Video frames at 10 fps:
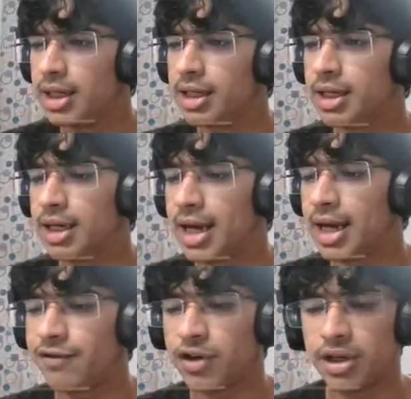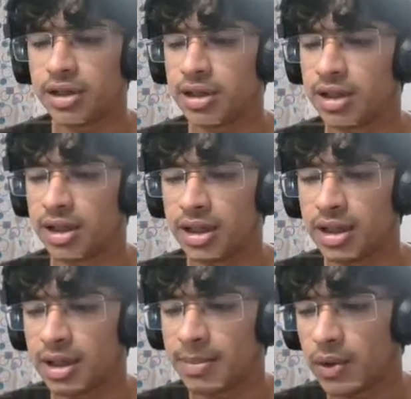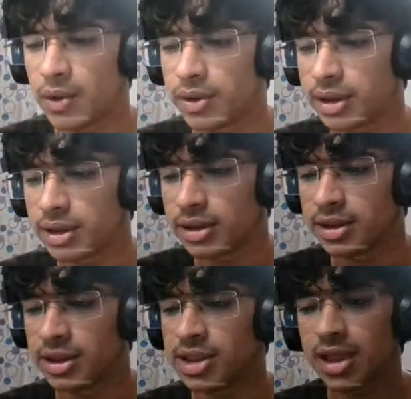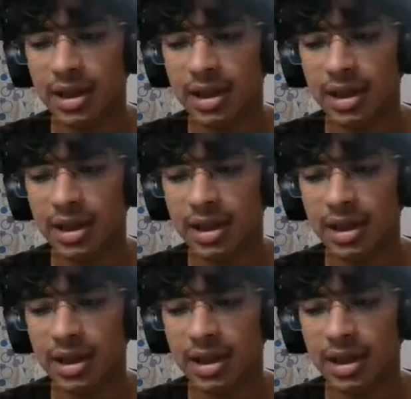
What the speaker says: I've not heard about Nishit.